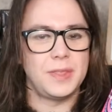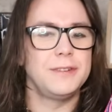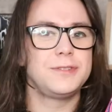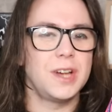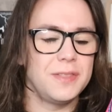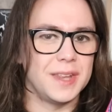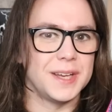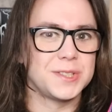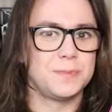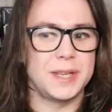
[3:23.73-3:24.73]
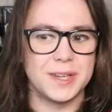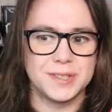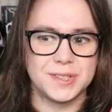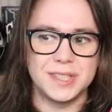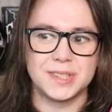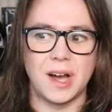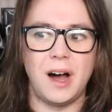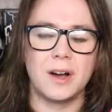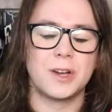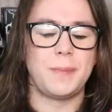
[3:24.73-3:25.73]
They've done this because this
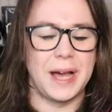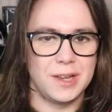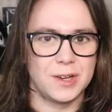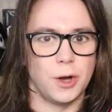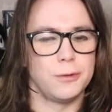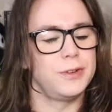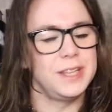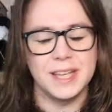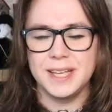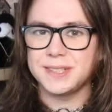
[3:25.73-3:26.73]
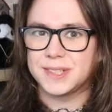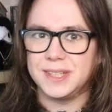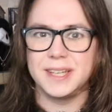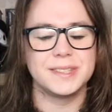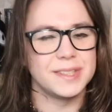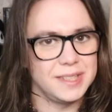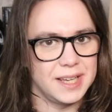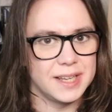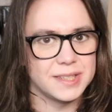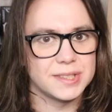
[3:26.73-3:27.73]
archipelago, for years and years and
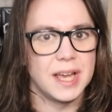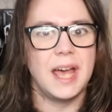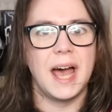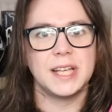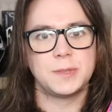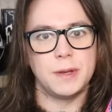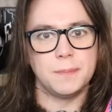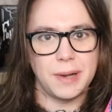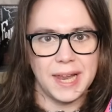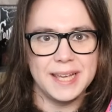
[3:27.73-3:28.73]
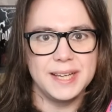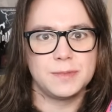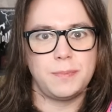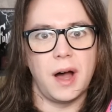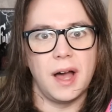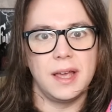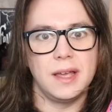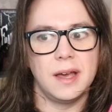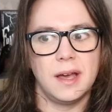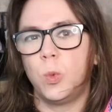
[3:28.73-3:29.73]
years, has been plagued
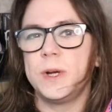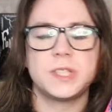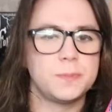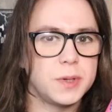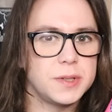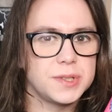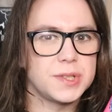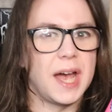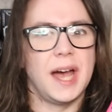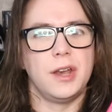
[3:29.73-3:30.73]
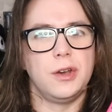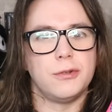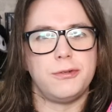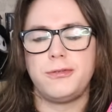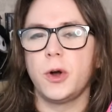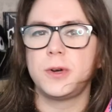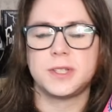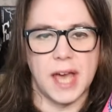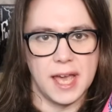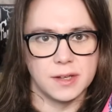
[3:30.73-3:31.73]
by whispers and
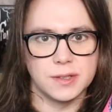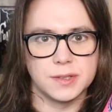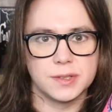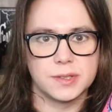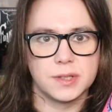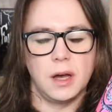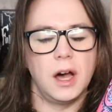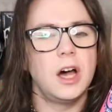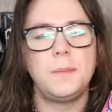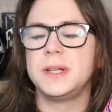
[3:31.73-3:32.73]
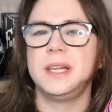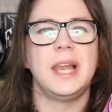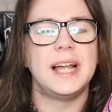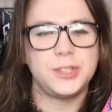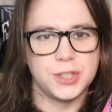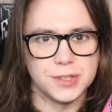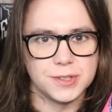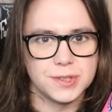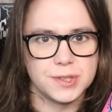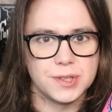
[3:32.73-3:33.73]
folk tales, urban
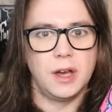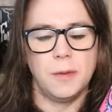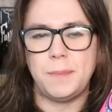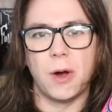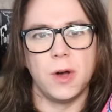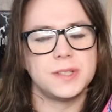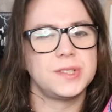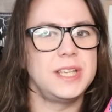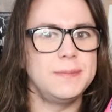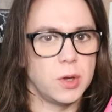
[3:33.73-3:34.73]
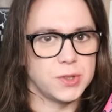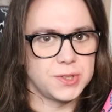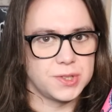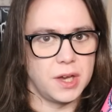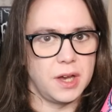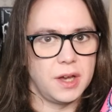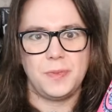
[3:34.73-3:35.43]
legends, about a sea monster